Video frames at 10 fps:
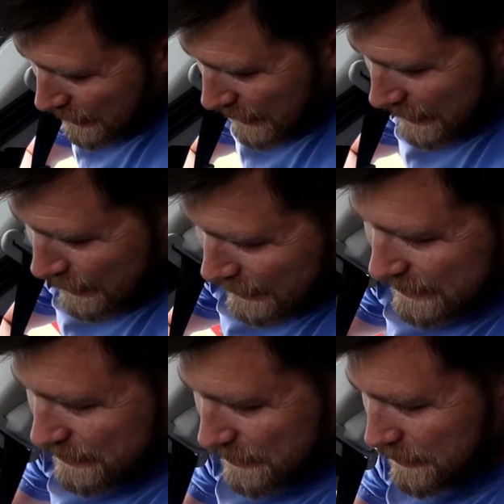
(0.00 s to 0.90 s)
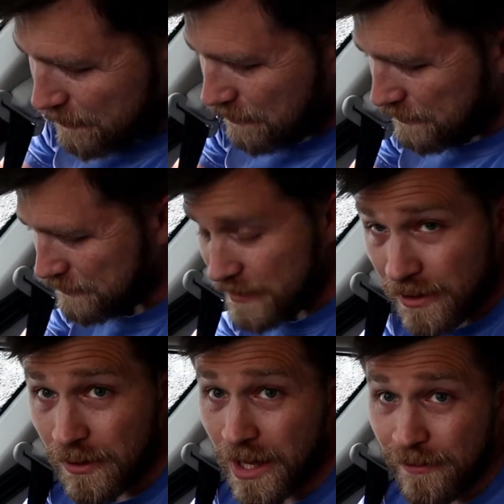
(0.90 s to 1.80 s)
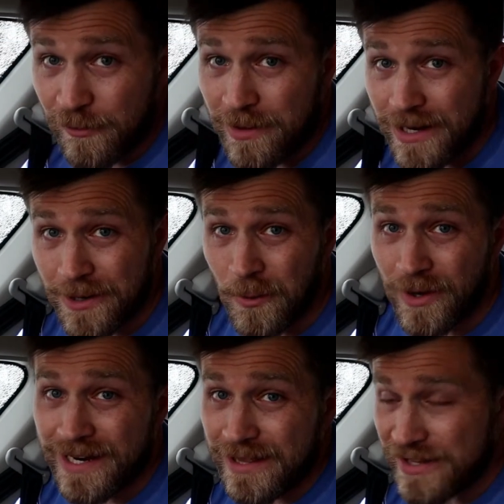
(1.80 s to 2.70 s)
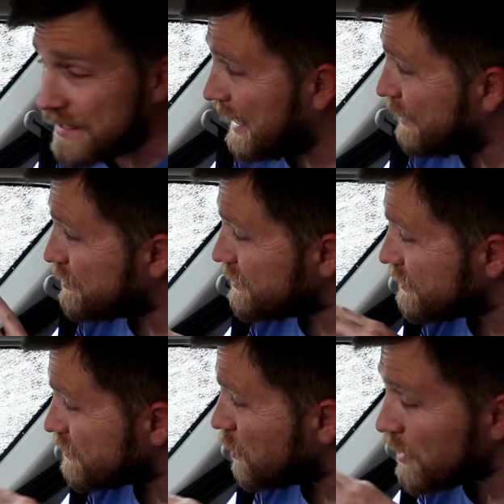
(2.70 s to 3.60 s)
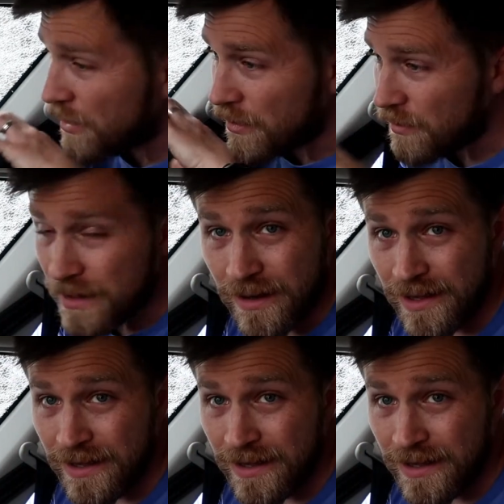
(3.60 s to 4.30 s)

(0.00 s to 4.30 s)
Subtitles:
and you know, God forbid, I don't want anything to happen to this window and